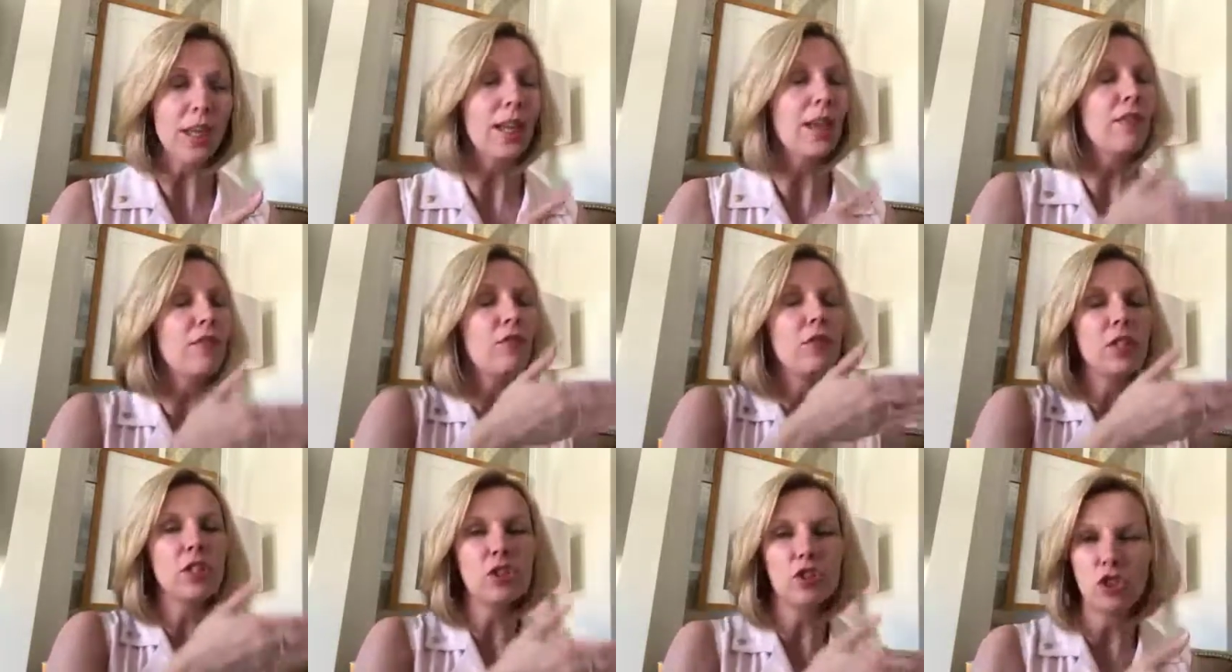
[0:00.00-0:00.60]

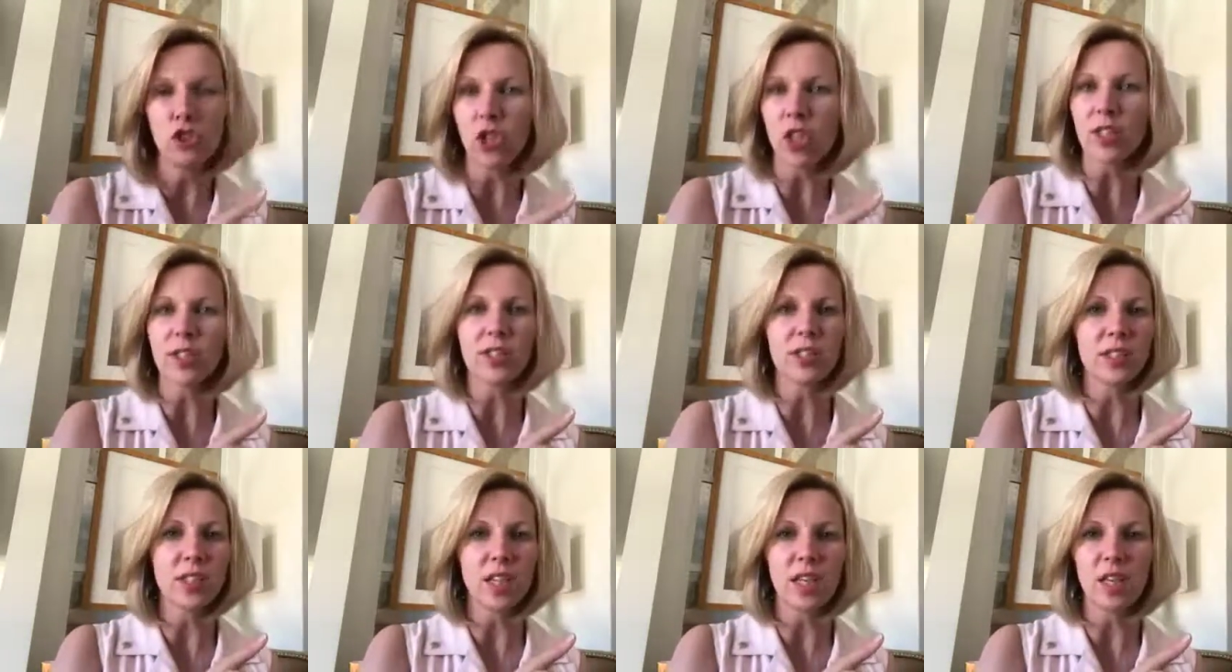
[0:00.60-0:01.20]
If we
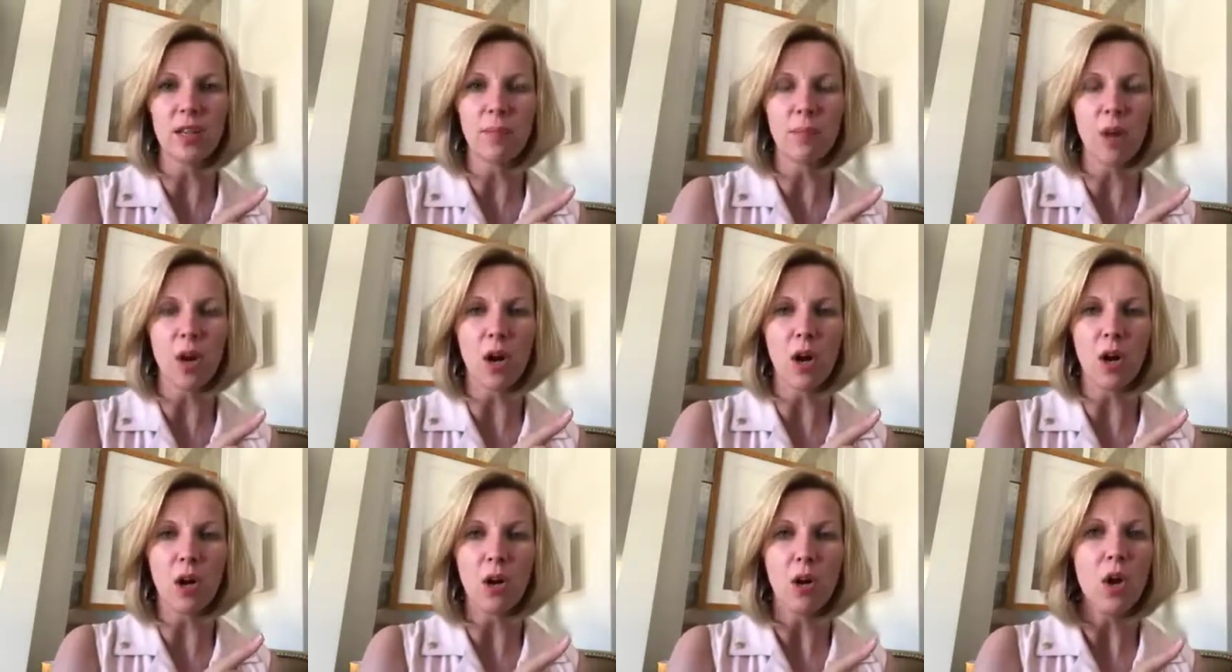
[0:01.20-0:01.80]
just studied
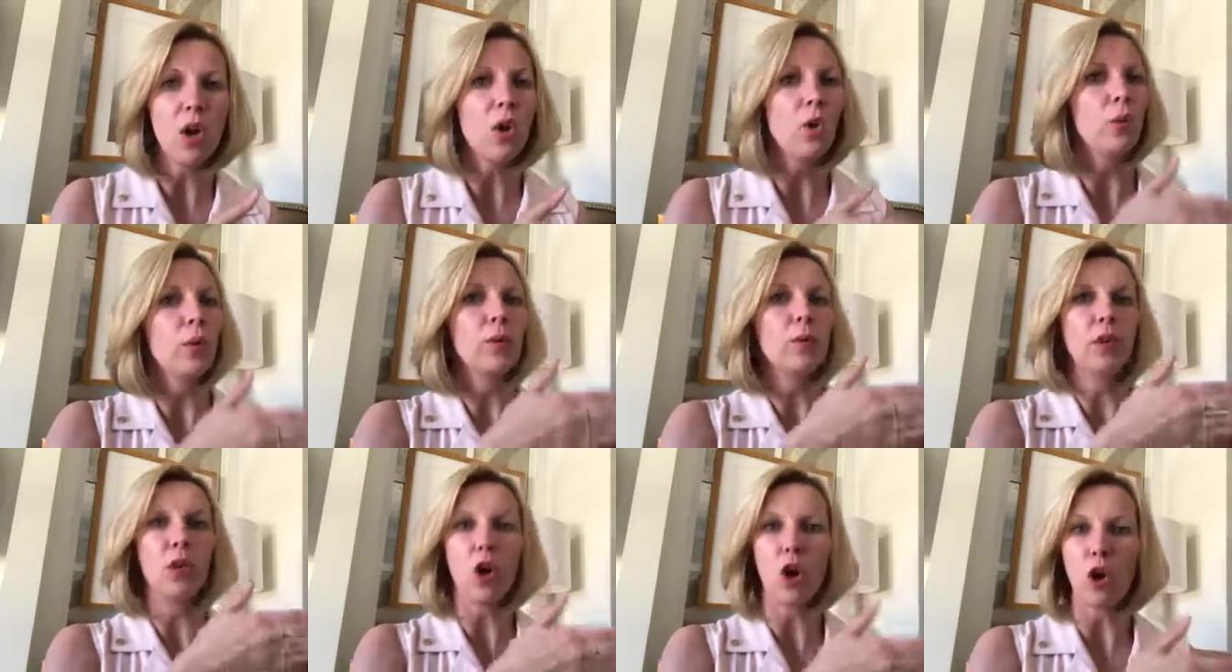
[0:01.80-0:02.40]
Paul, we
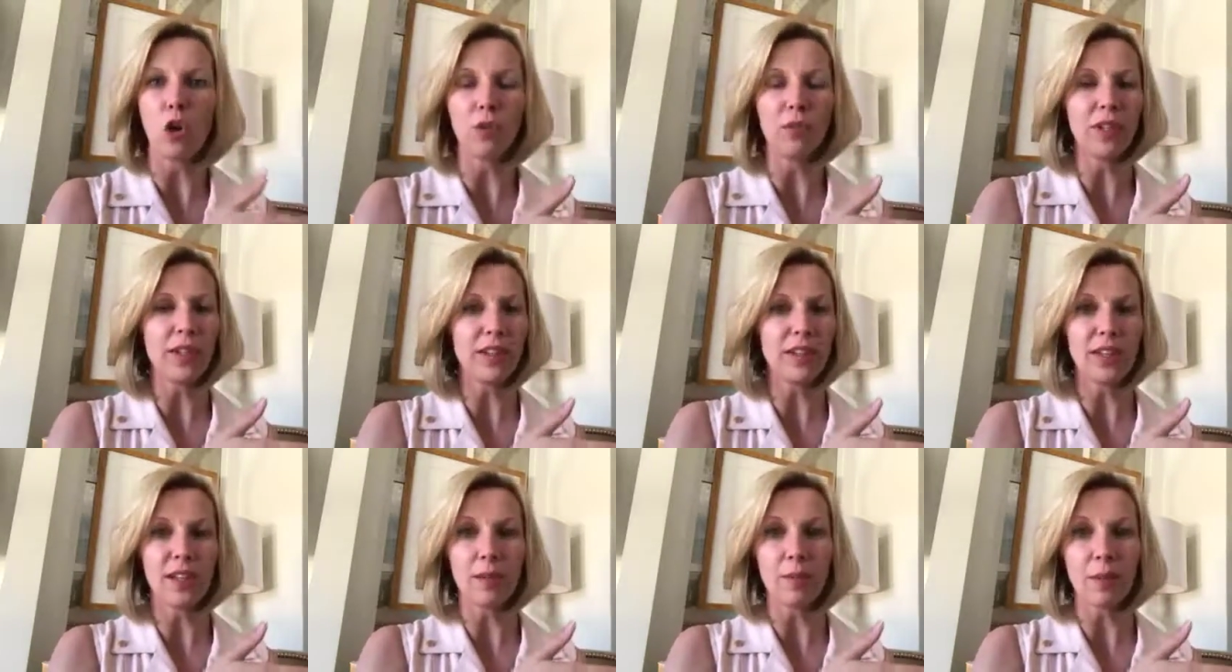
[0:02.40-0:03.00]
would only
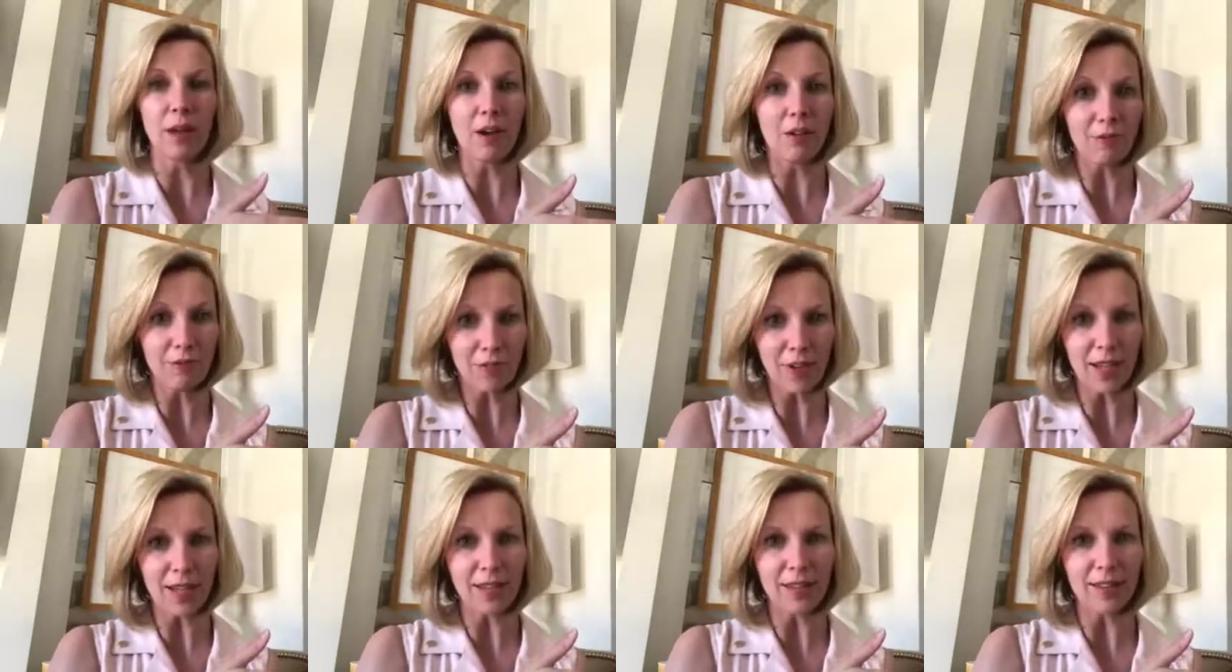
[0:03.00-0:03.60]
think about
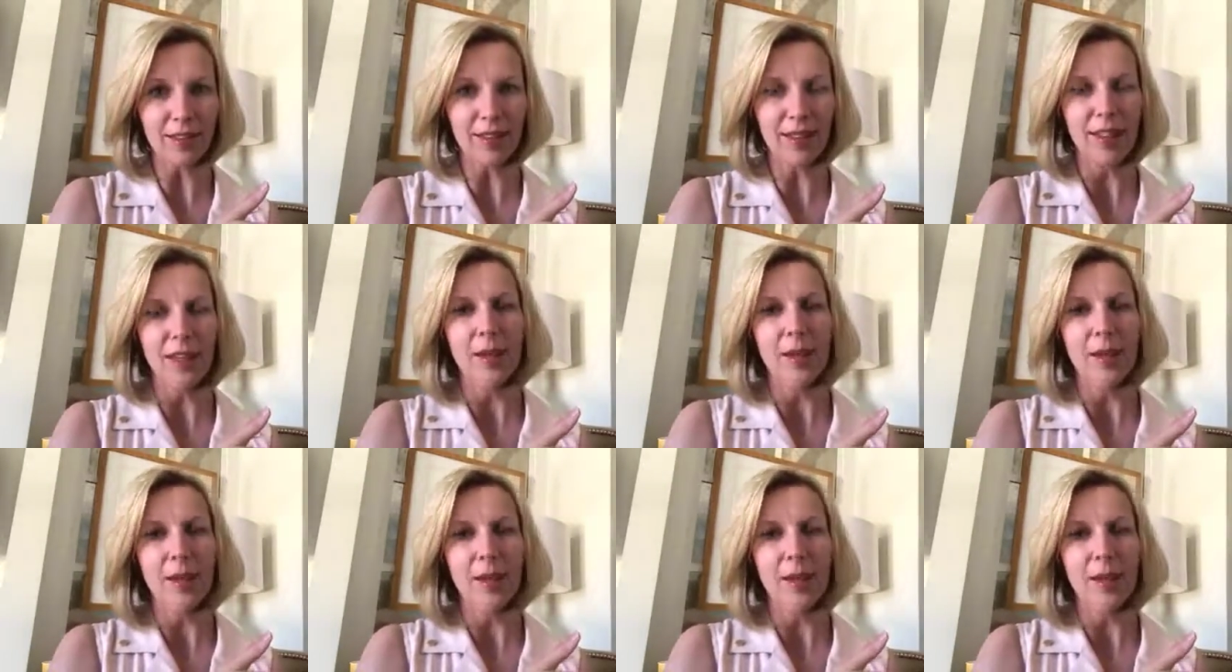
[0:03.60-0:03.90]
faith.